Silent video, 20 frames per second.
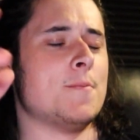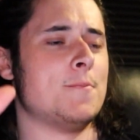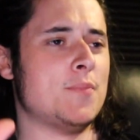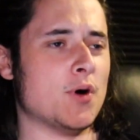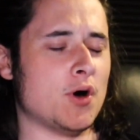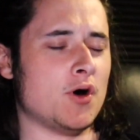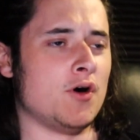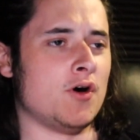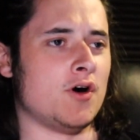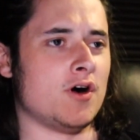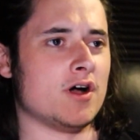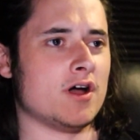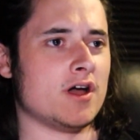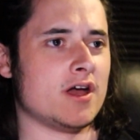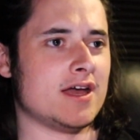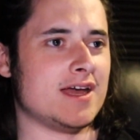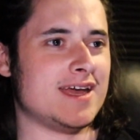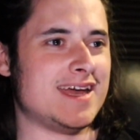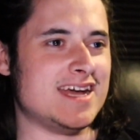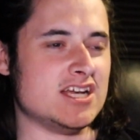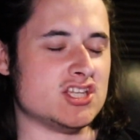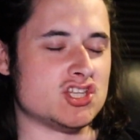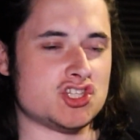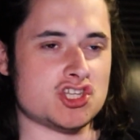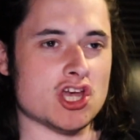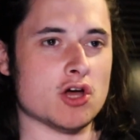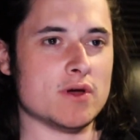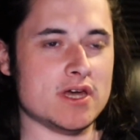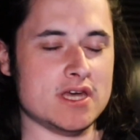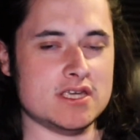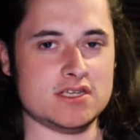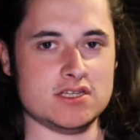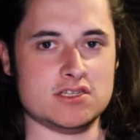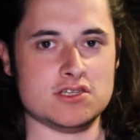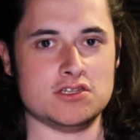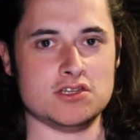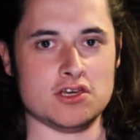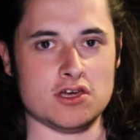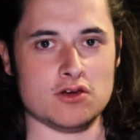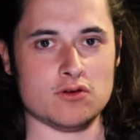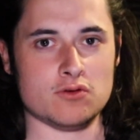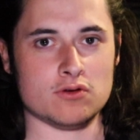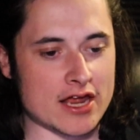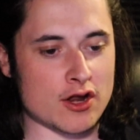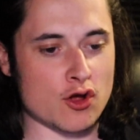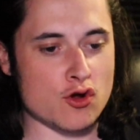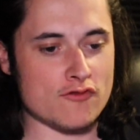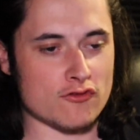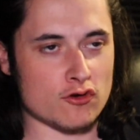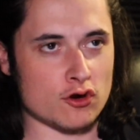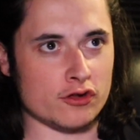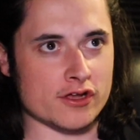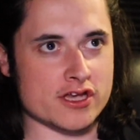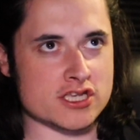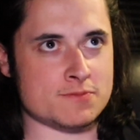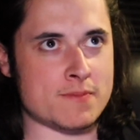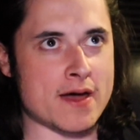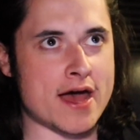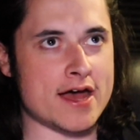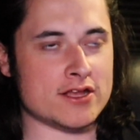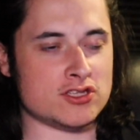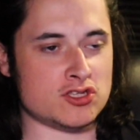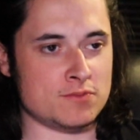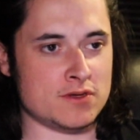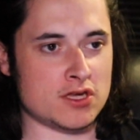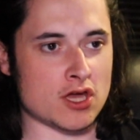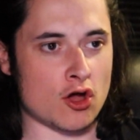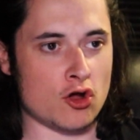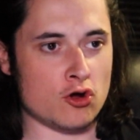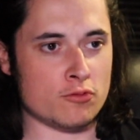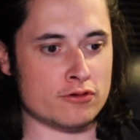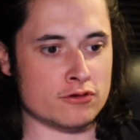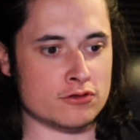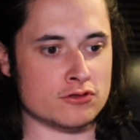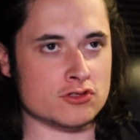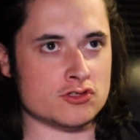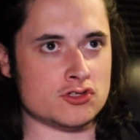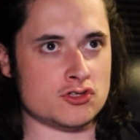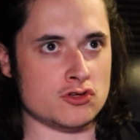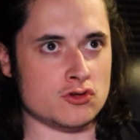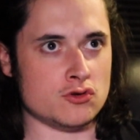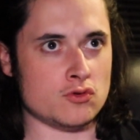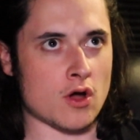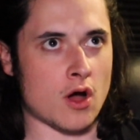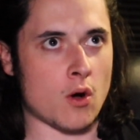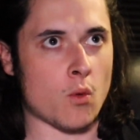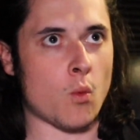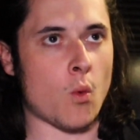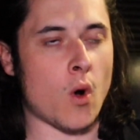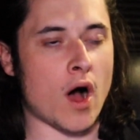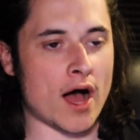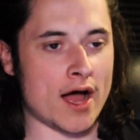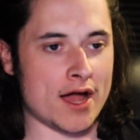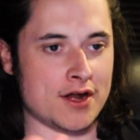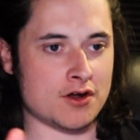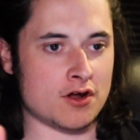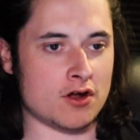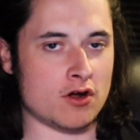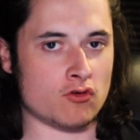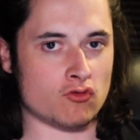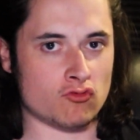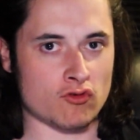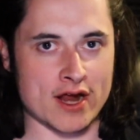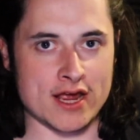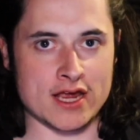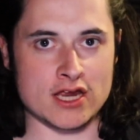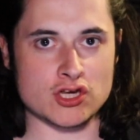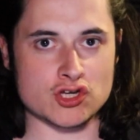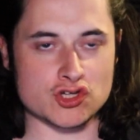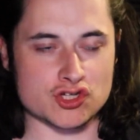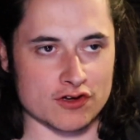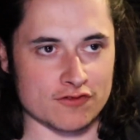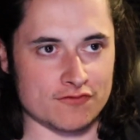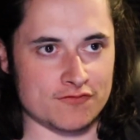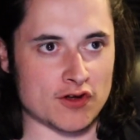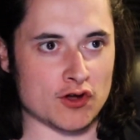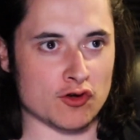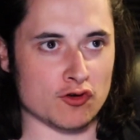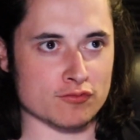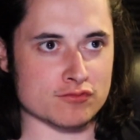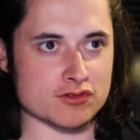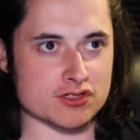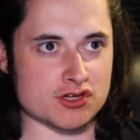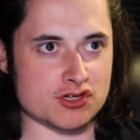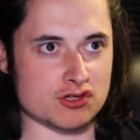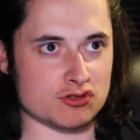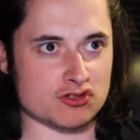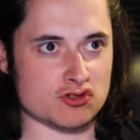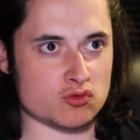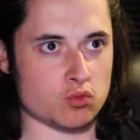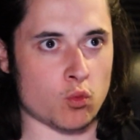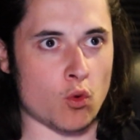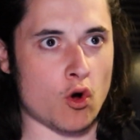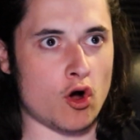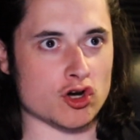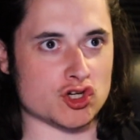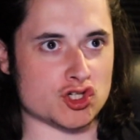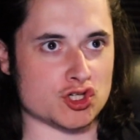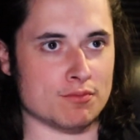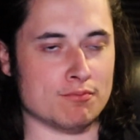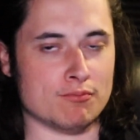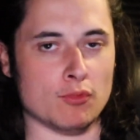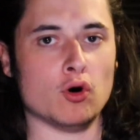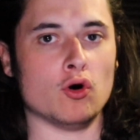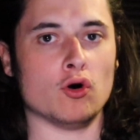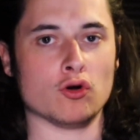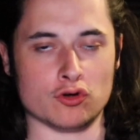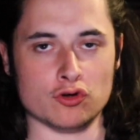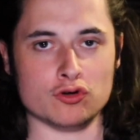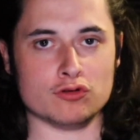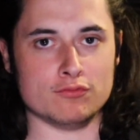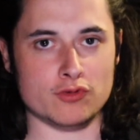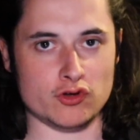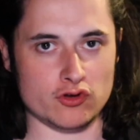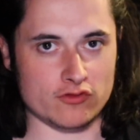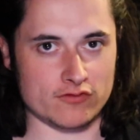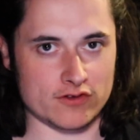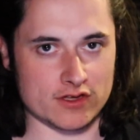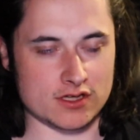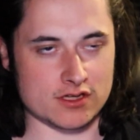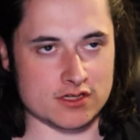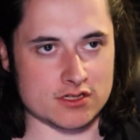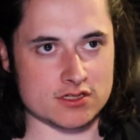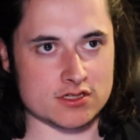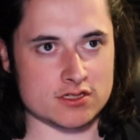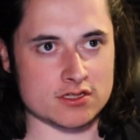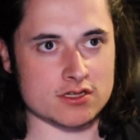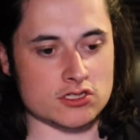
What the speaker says: But it's so easy to do, and overall it's better to be open to a wider range of films because you'll just watch more good movies.